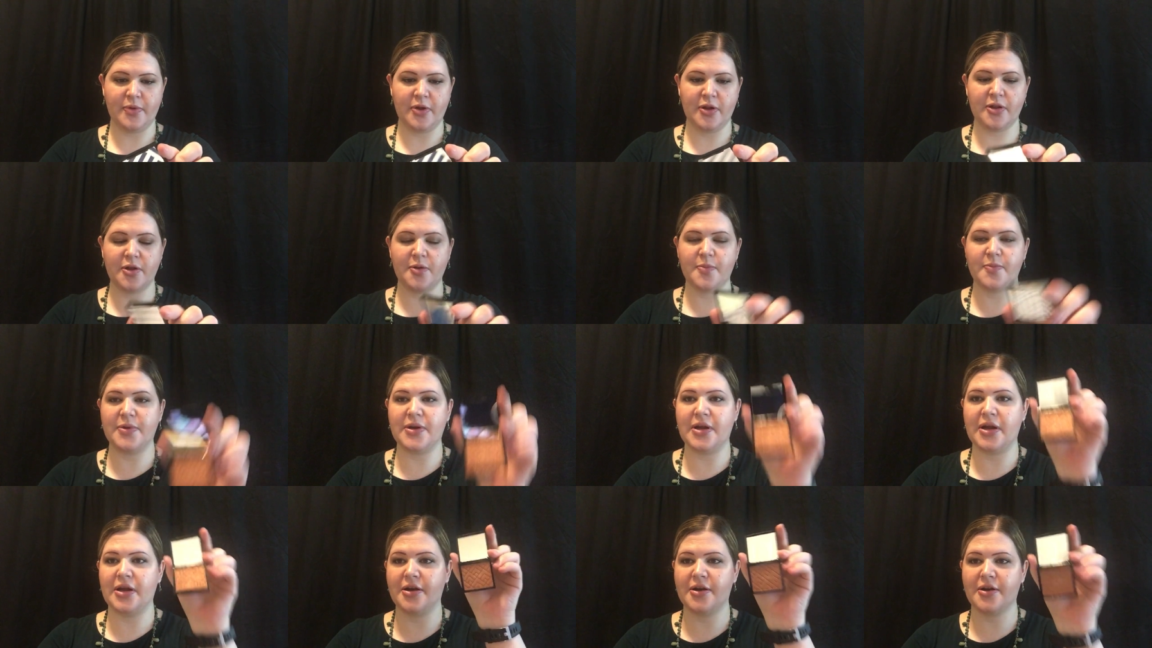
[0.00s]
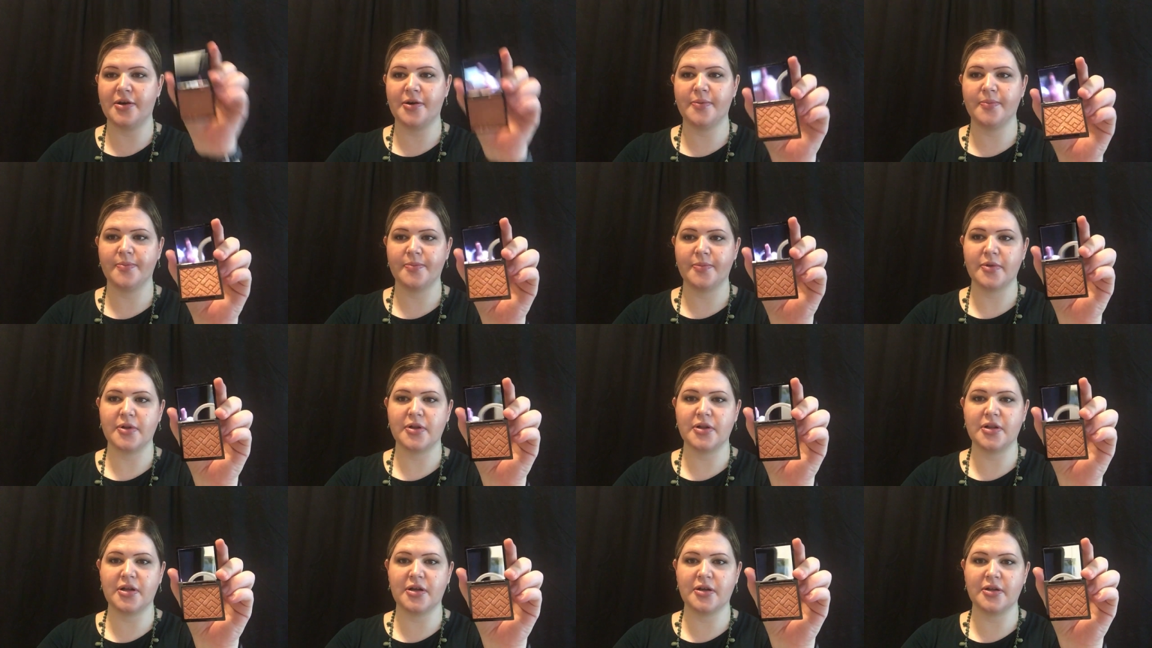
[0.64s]
illuminator,
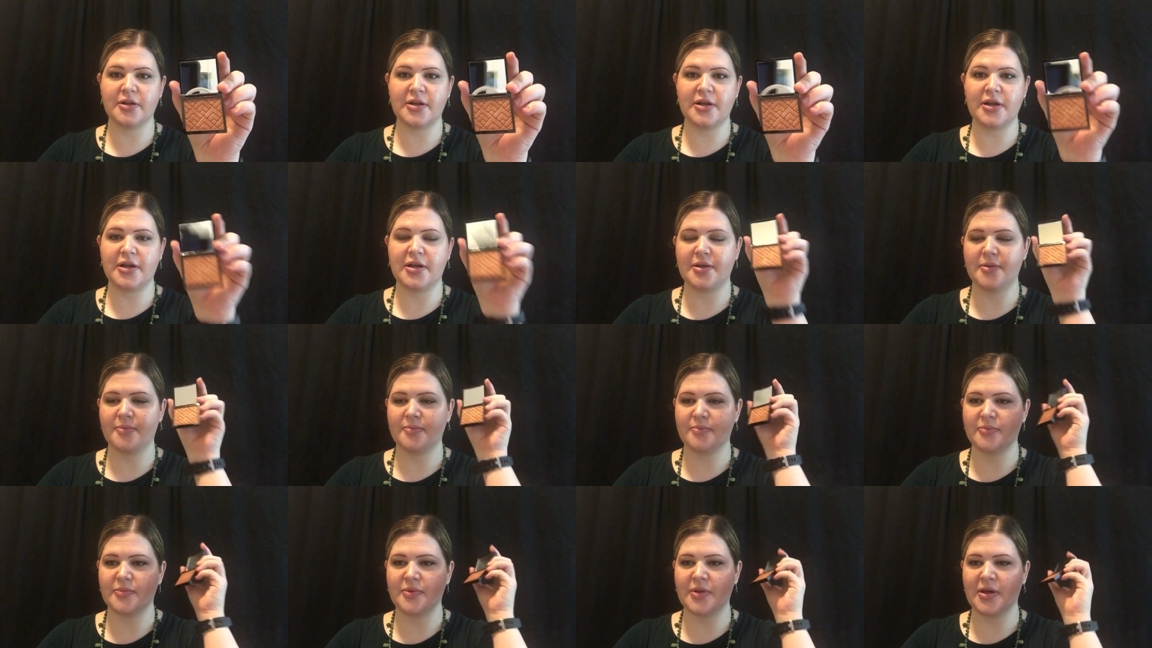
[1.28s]
clearly